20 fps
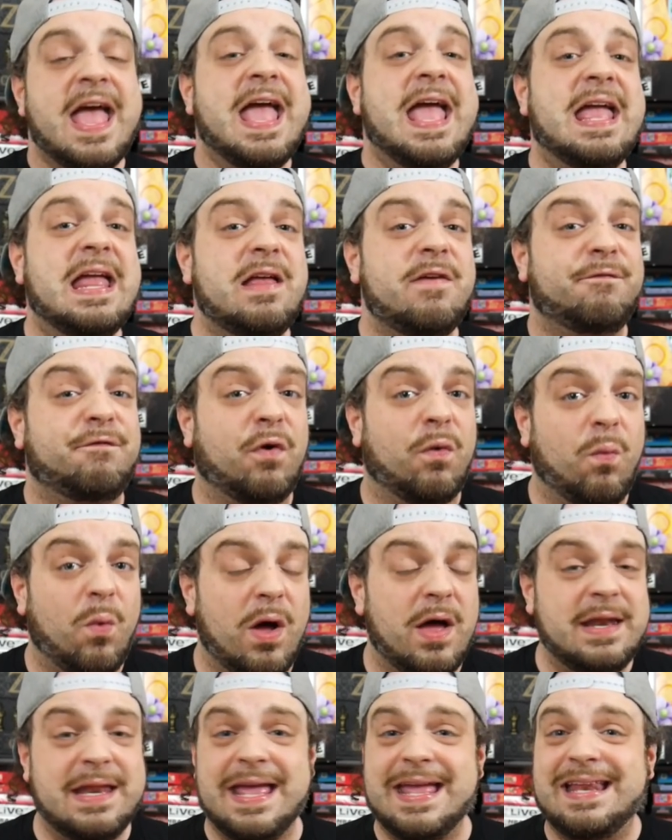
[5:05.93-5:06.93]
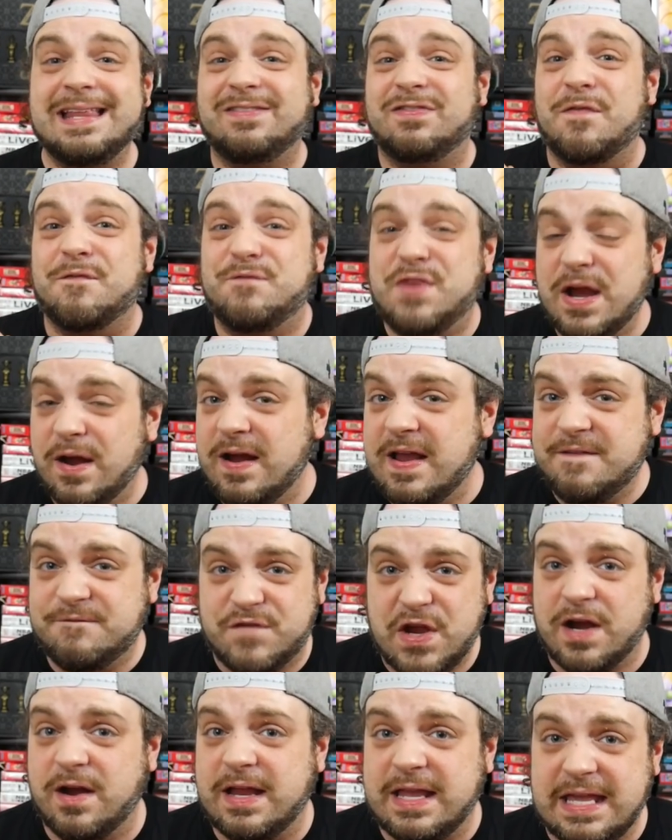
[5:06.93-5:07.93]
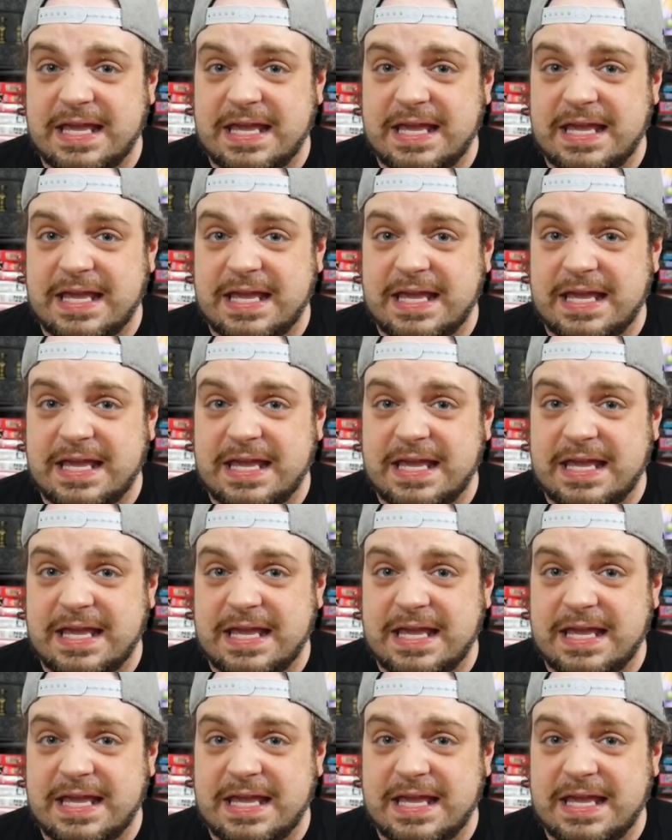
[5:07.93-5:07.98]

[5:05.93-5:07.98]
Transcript: It, for one, it is very, very